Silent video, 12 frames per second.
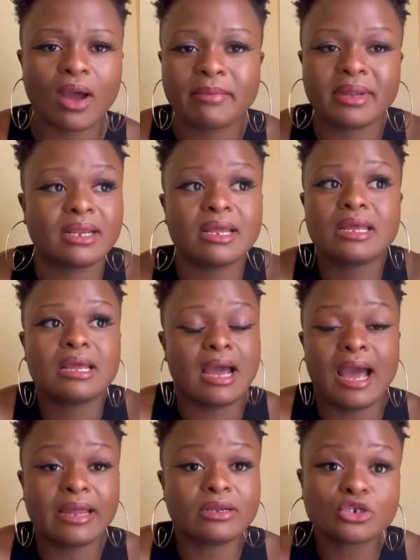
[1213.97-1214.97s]
I mean,
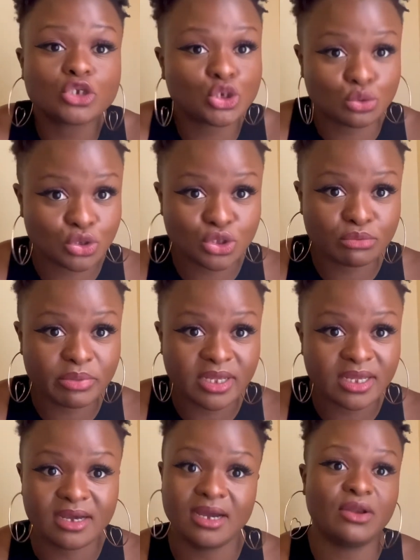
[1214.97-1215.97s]
I didn't choose to be
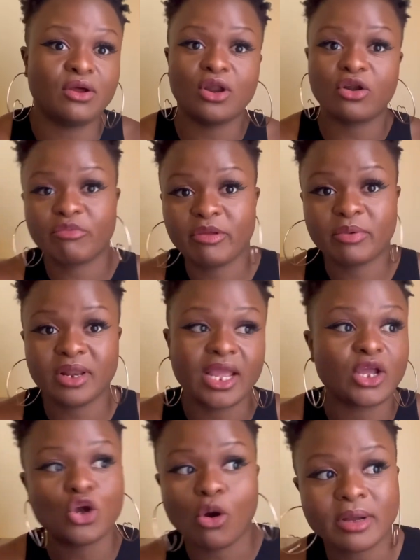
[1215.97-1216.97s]
here. I know a lot of people
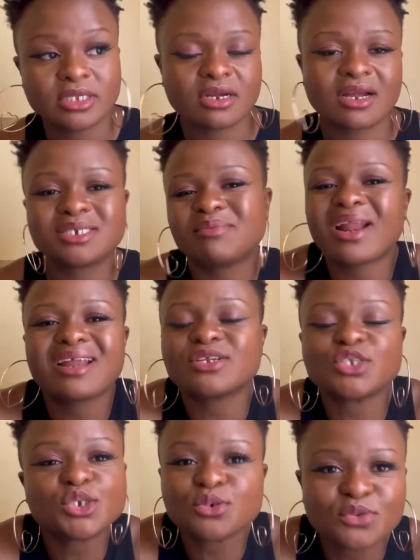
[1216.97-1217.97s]
like go back to the country, but I
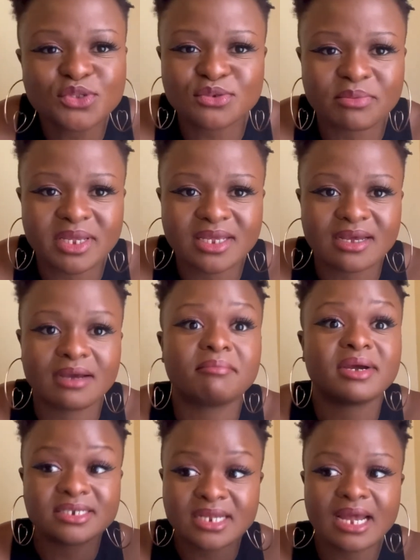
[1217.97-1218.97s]
didn't choose to be here.
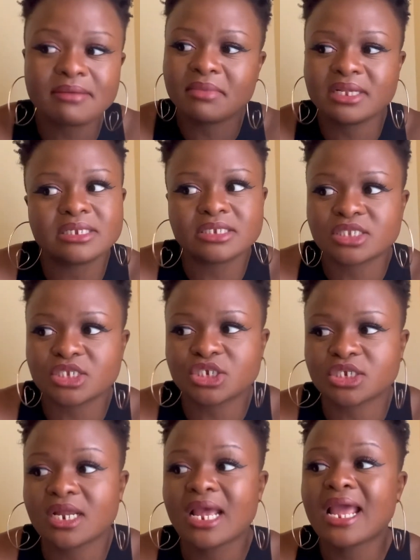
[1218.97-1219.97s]
My dad made the
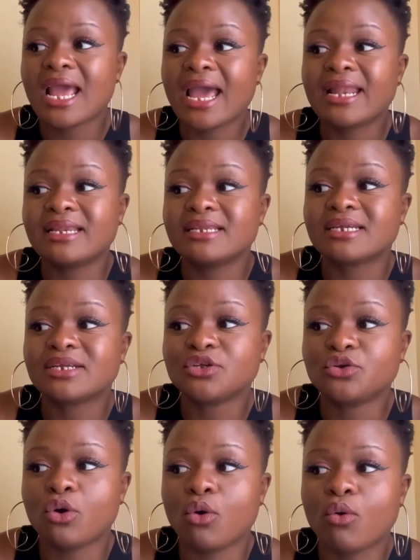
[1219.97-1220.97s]
decision, and
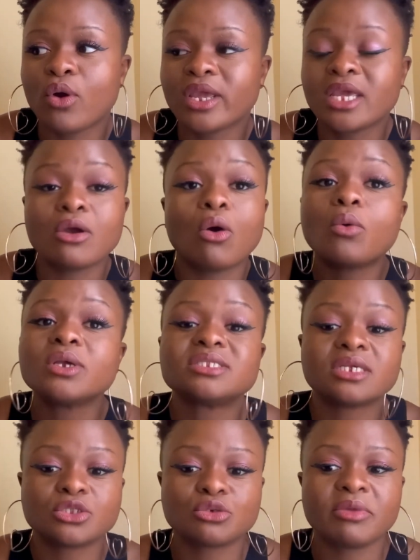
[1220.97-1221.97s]
you know, he always
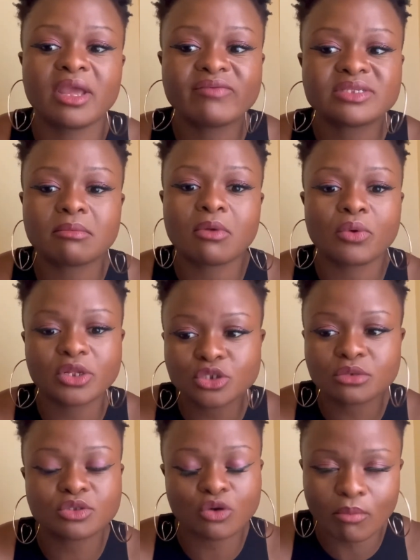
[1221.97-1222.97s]
said to me, every time I went to
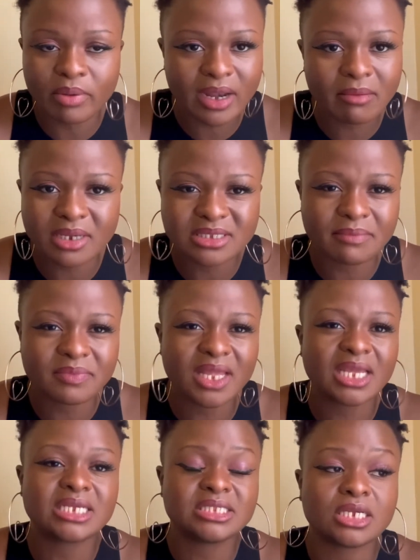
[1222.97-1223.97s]
him to complain about
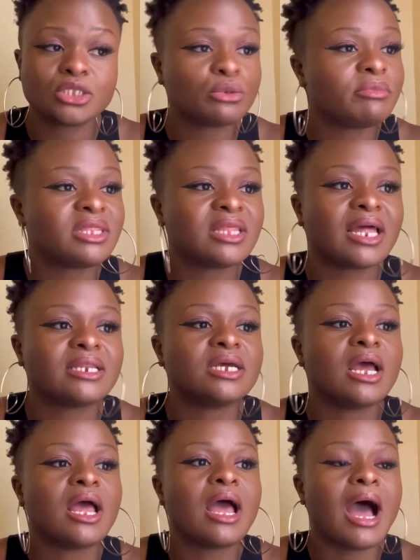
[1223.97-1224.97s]
something, he said to me that
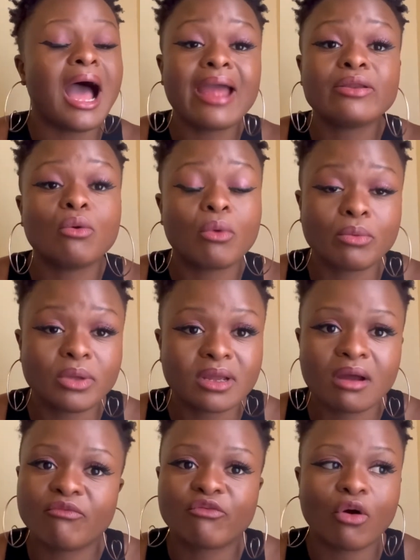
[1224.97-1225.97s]
I know where we
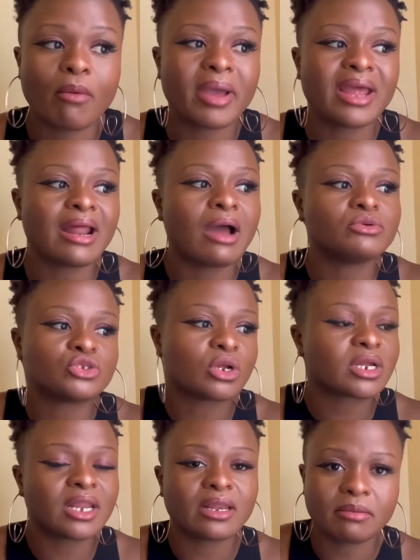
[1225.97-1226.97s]
come from, and I was not
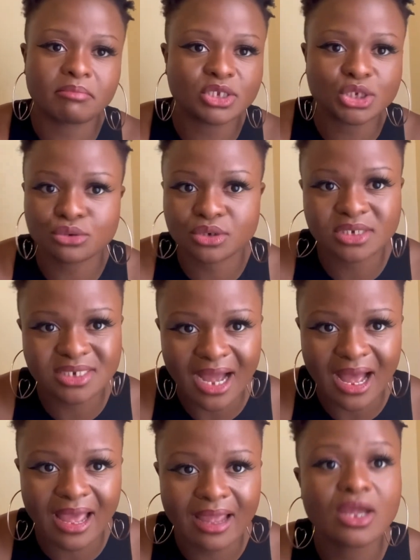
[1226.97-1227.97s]
gonna let my children
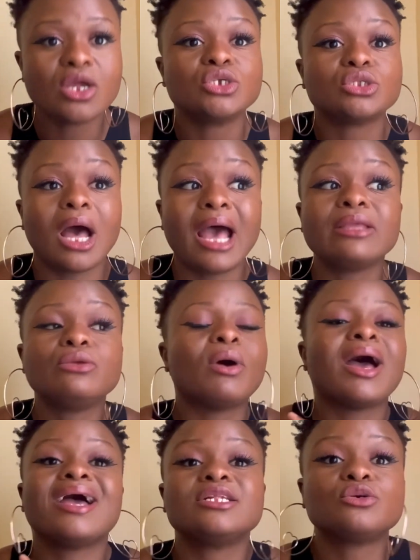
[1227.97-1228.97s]
die. So I knew
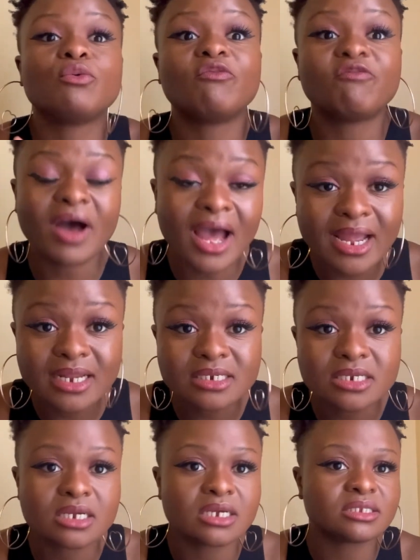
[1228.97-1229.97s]
I had to
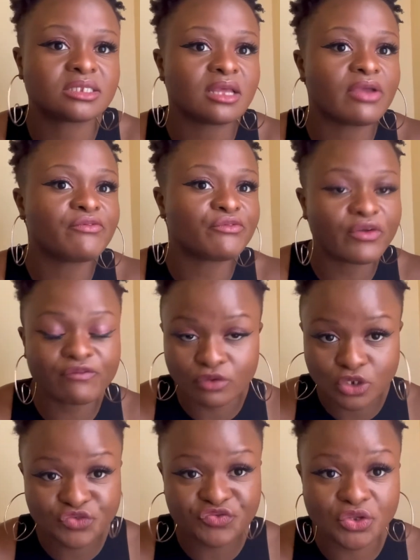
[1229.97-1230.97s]
find a safe
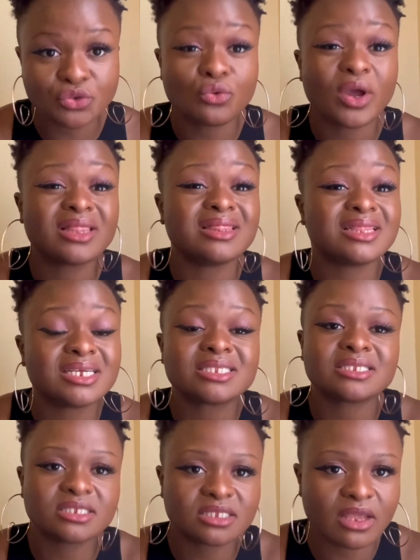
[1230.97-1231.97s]
refuge for you, and
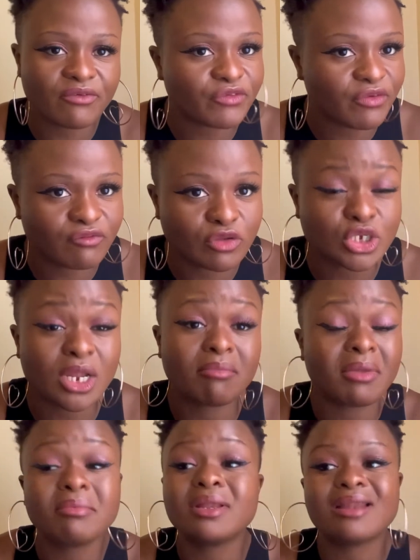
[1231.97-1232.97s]
this is safe refuge. And
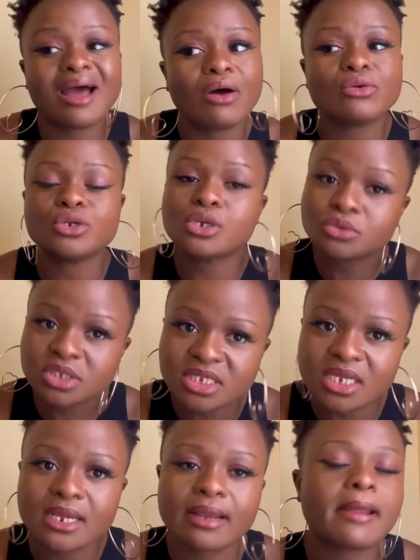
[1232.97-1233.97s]
maybe now you don't
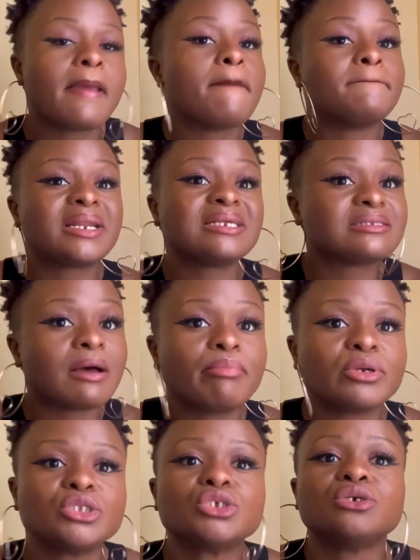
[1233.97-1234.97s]
see it, but at some
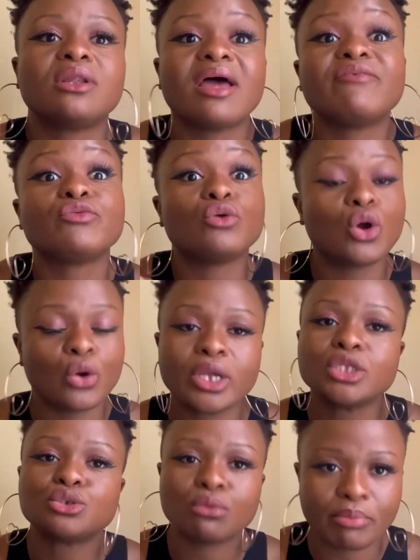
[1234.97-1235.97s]
point in your life you're
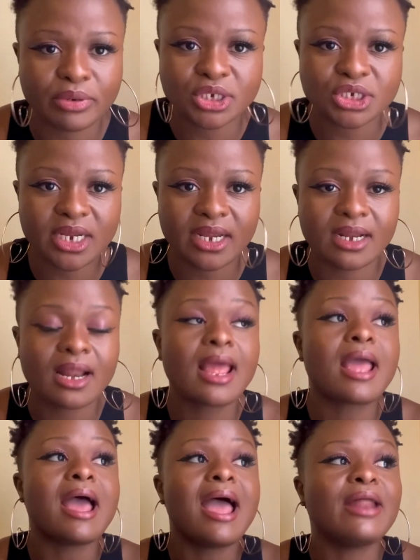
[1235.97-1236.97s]
going to appreciate it.
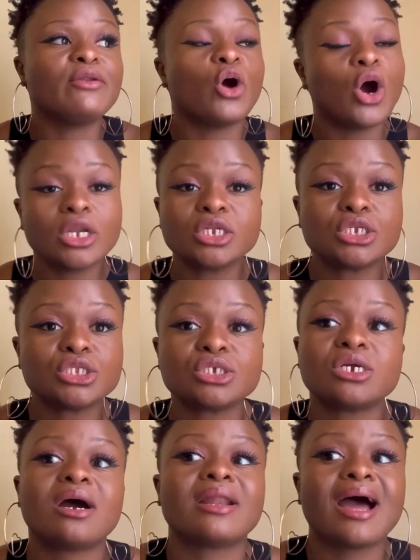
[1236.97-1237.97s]
And honestly to
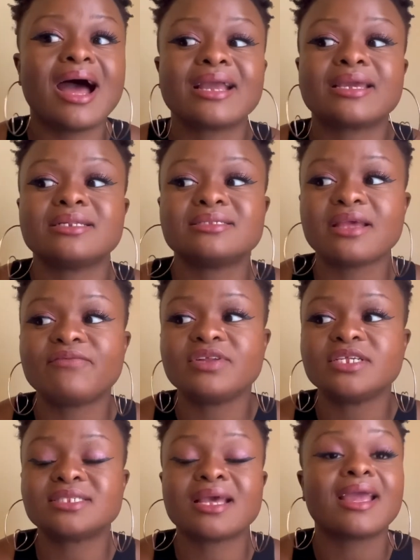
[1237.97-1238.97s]
God, I can
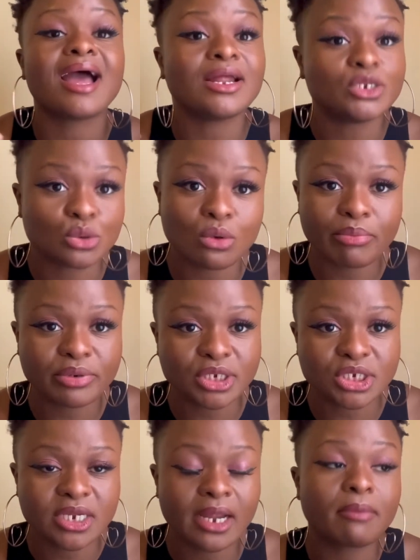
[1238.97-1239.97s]
safely say I do
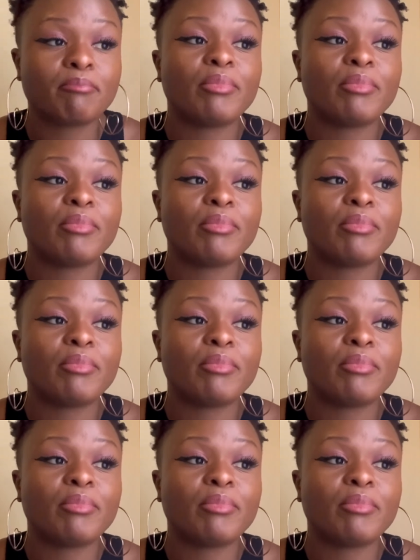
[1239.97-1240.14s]
appreciate.